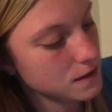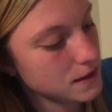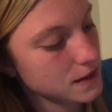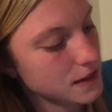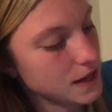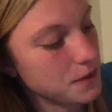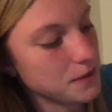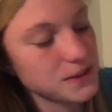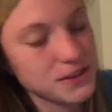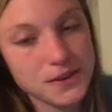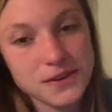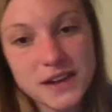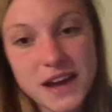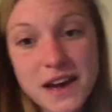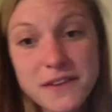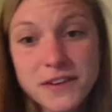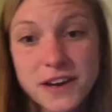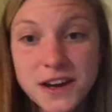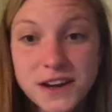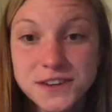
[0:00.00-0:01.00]
Now we don't
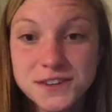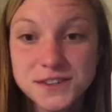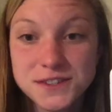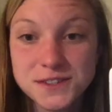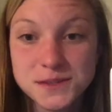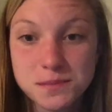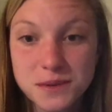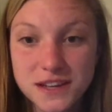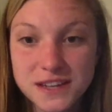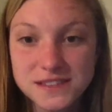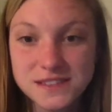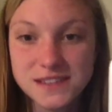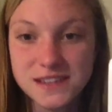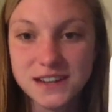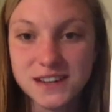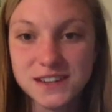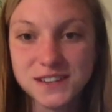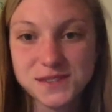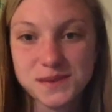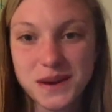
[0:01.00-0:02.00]
have a hundreds place
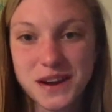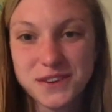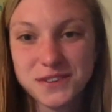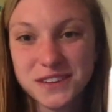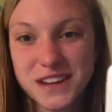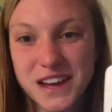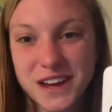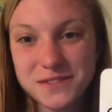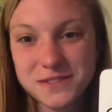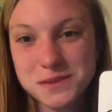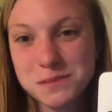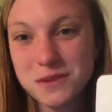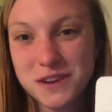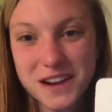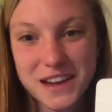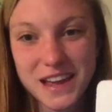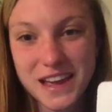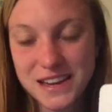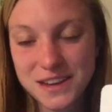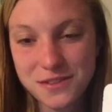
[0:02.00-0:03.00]
here, so I don't have to
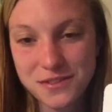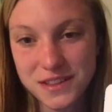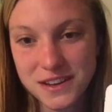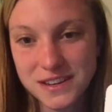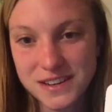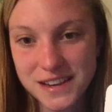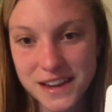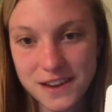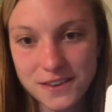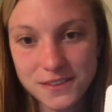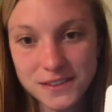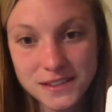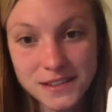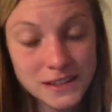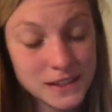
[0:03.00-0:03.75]
bring anything down.